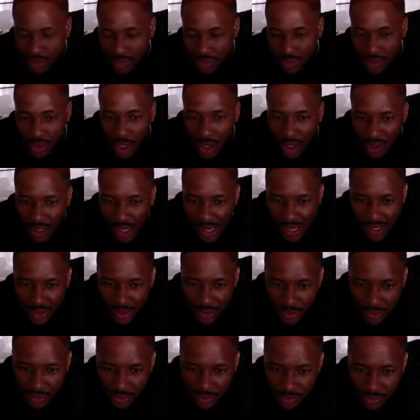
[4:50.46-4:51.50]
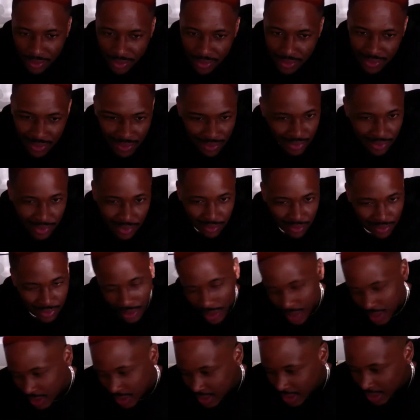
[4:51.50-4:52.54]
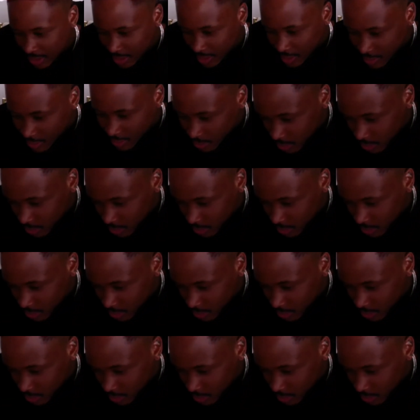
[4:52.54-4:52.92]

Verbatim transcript: y'all like y'all ain't got no